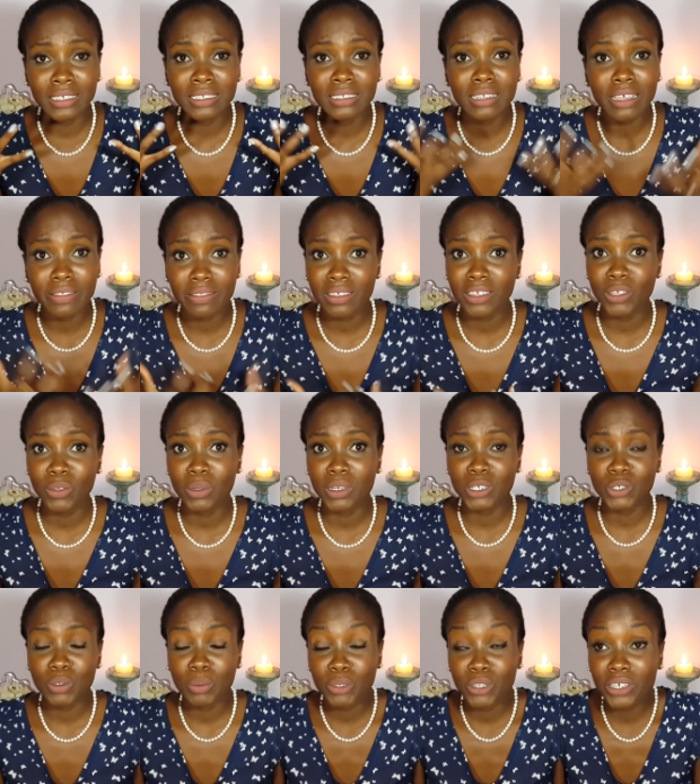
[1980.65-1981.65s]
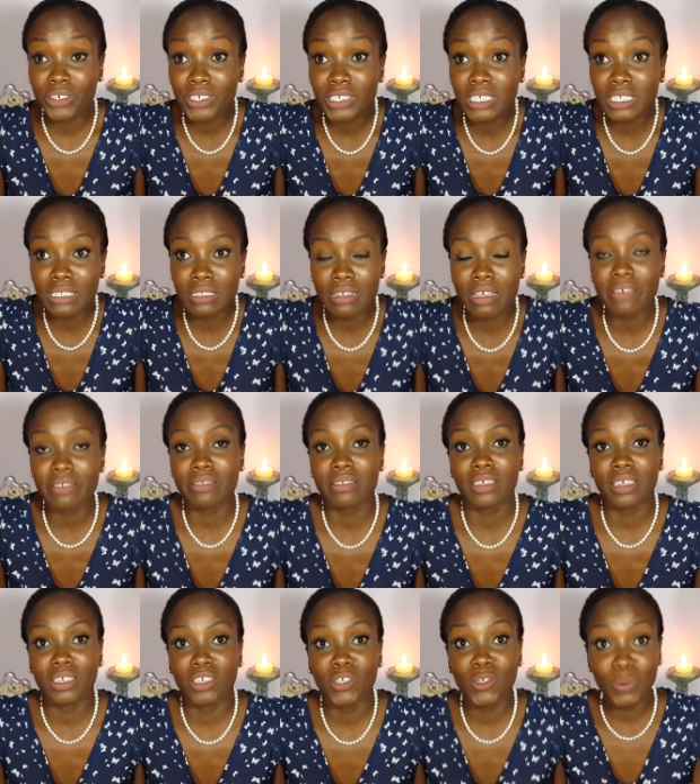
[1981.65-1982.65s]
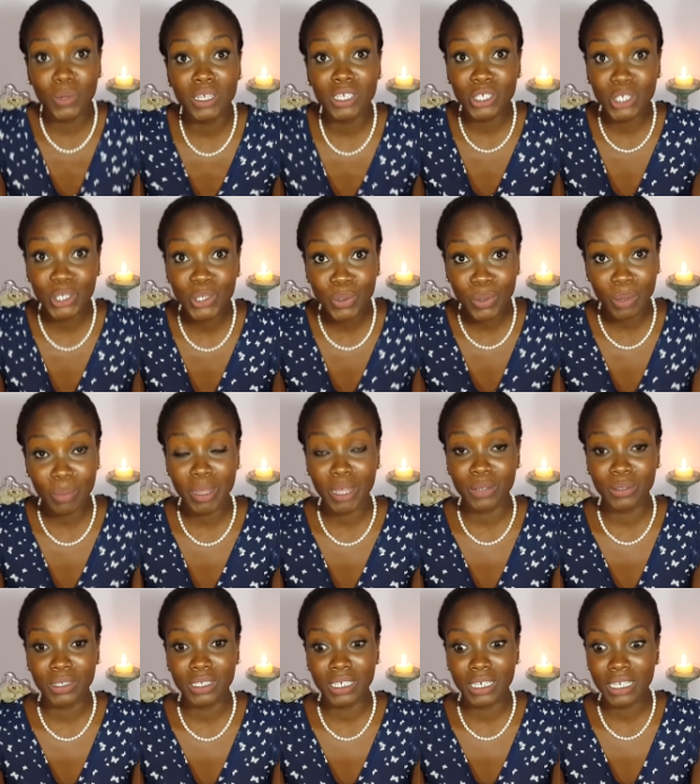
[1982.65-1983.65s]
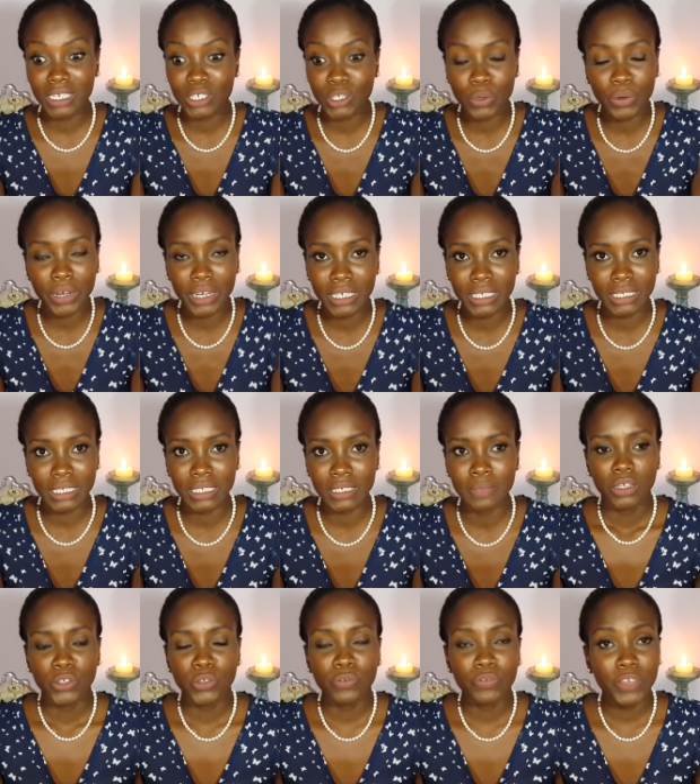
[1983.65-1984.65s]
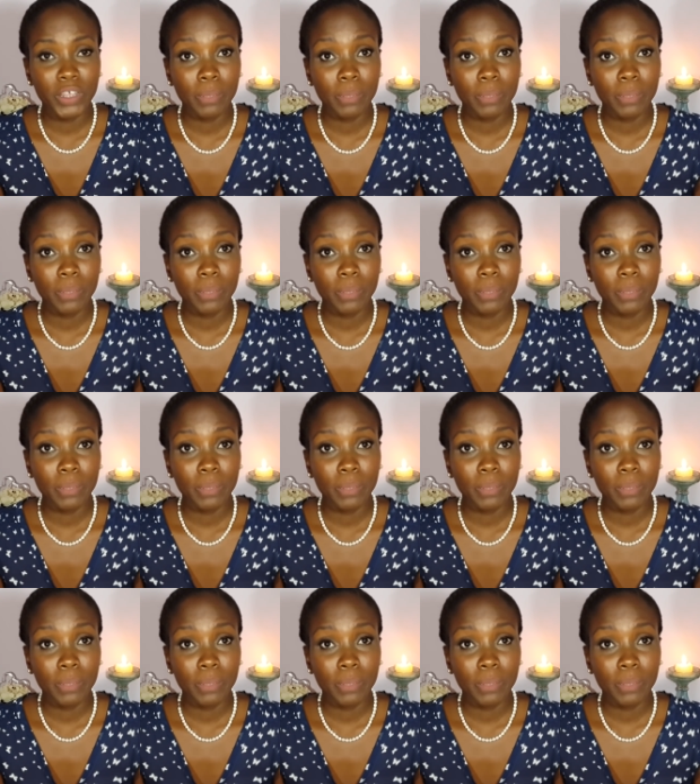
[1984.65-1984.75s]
nothing you can do, but there is nothing you can do about it. It's crazy. You feel